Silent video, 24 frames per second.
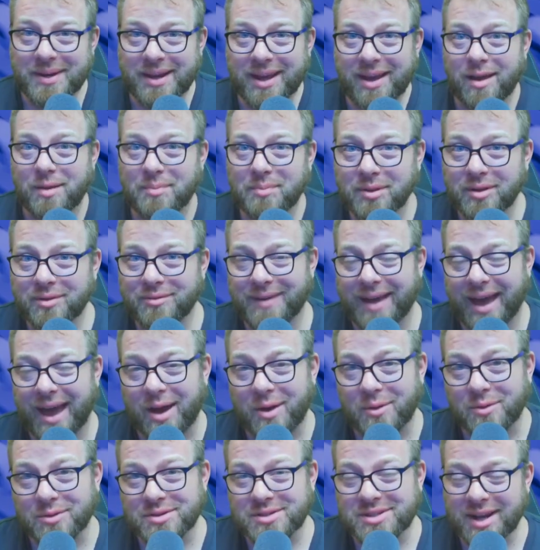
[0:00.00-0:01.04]
a couple of
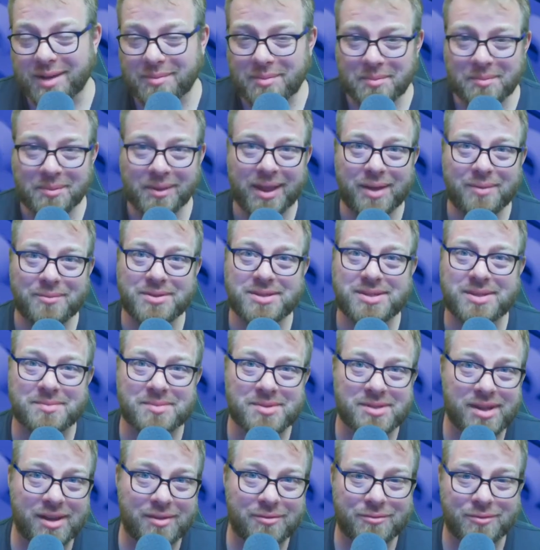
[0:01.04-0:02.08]
hours and I've been playing with some
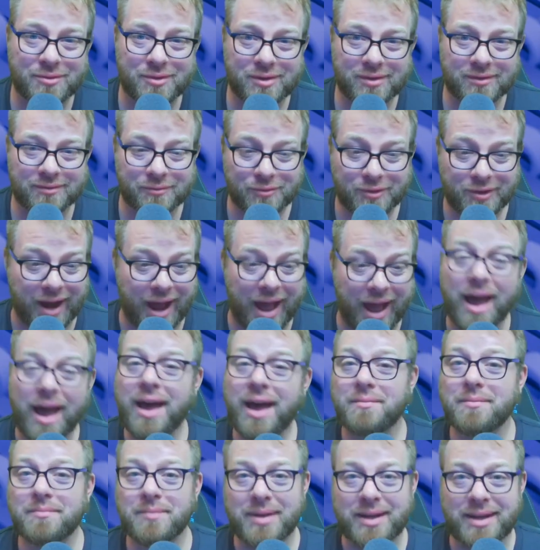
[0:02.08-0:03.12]
stuff for a
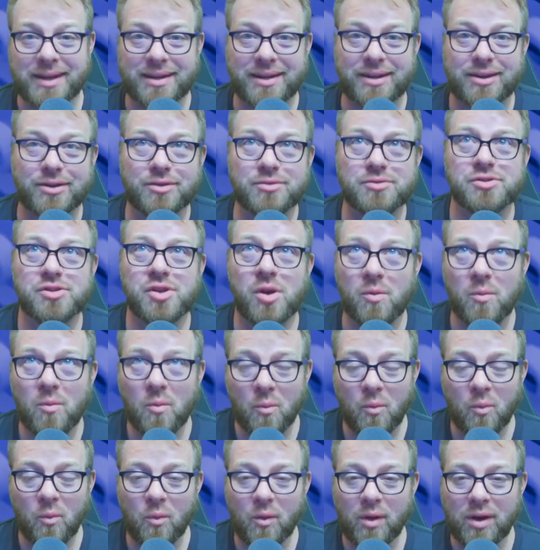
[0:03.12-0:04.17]
hot minute here. So
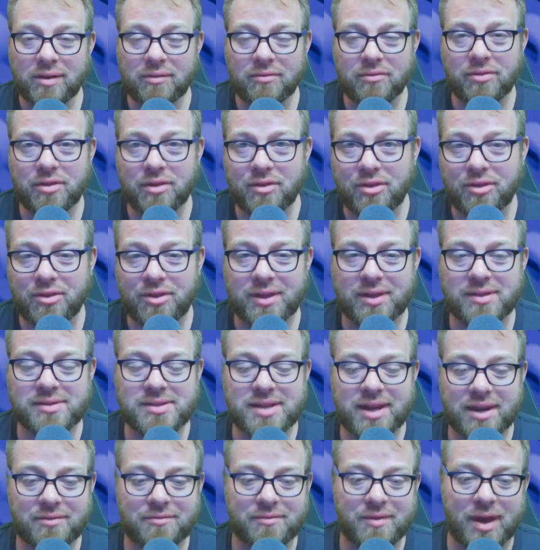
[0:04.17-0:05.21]
one of the things
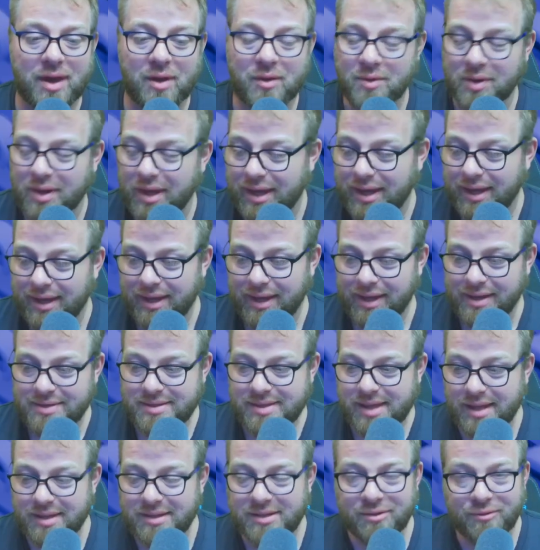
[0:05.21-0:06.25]
that I found is
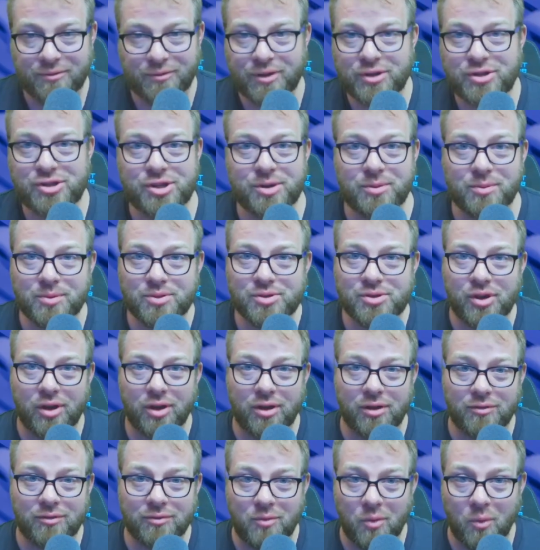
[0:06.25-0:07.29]
that DaVinci
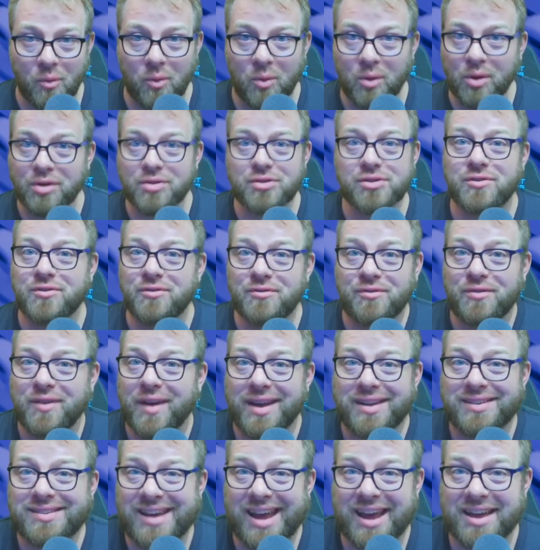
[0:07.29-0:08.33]
Resolve works
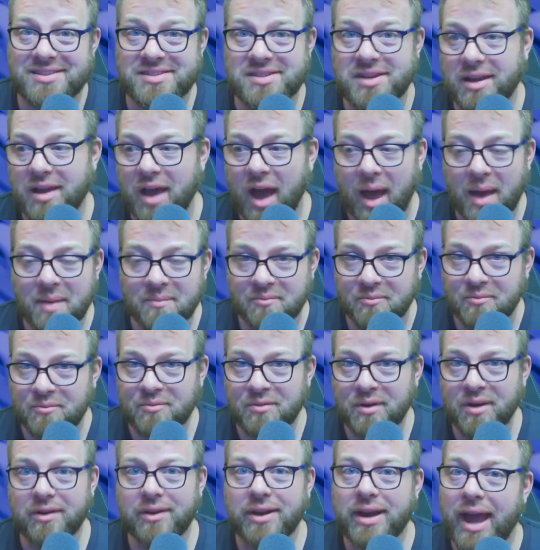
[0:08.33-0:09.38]
fantastic. I'm
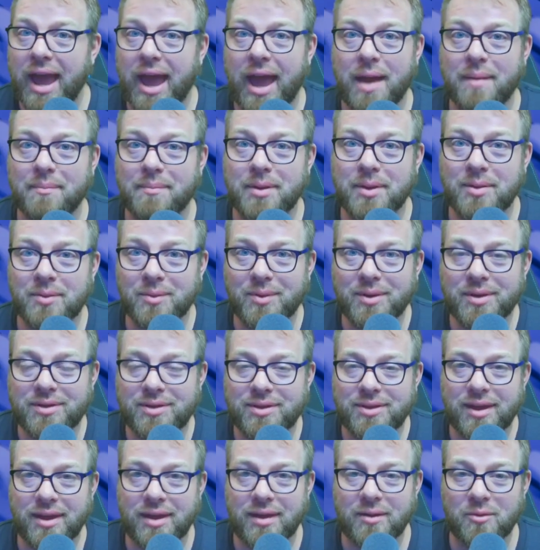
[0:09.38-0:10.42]
very happy with
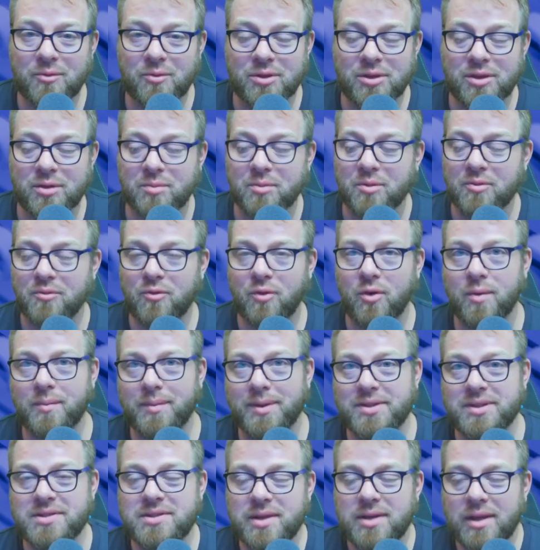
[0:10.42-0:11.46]
the
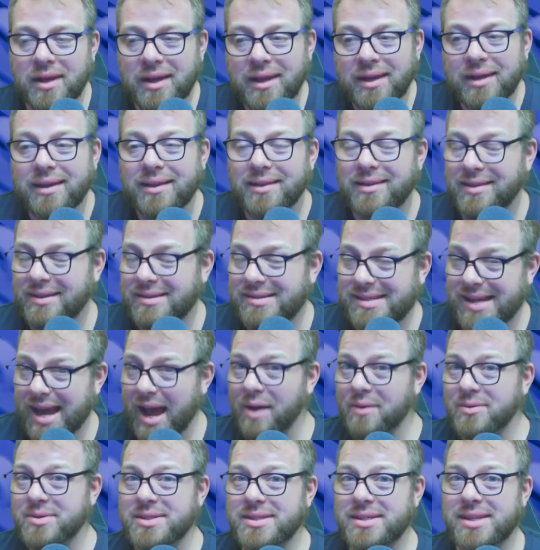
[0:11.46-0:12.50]
performance. The
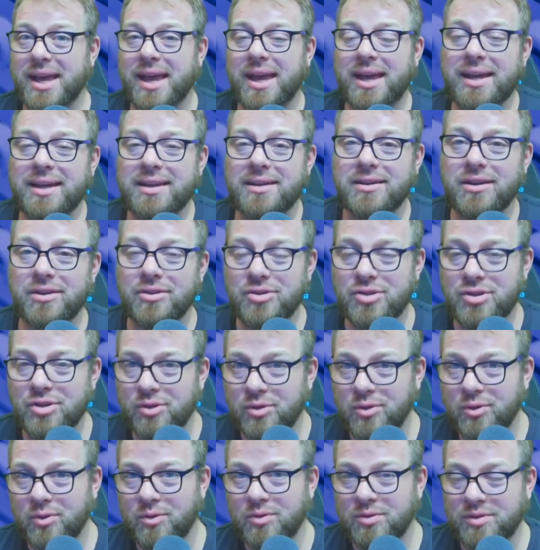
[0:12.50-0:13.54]
downside
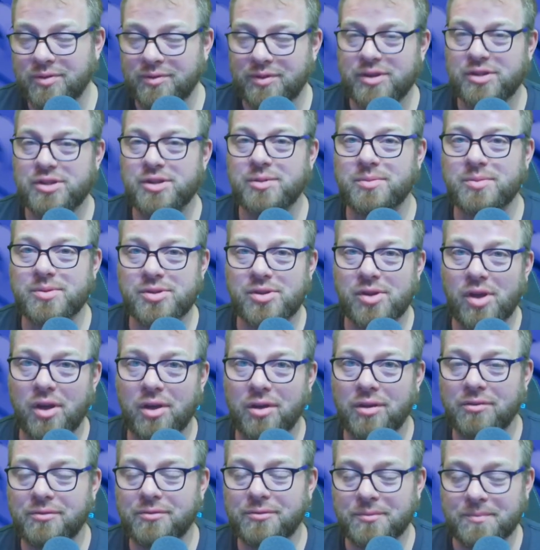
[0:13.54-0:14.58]
to DaVinci
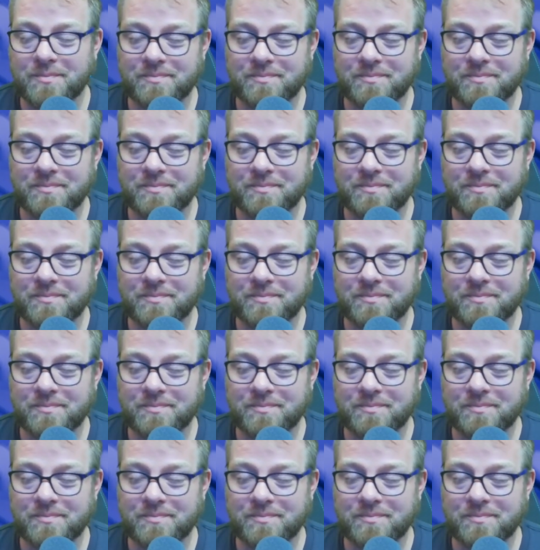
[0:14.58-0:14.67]
Resolve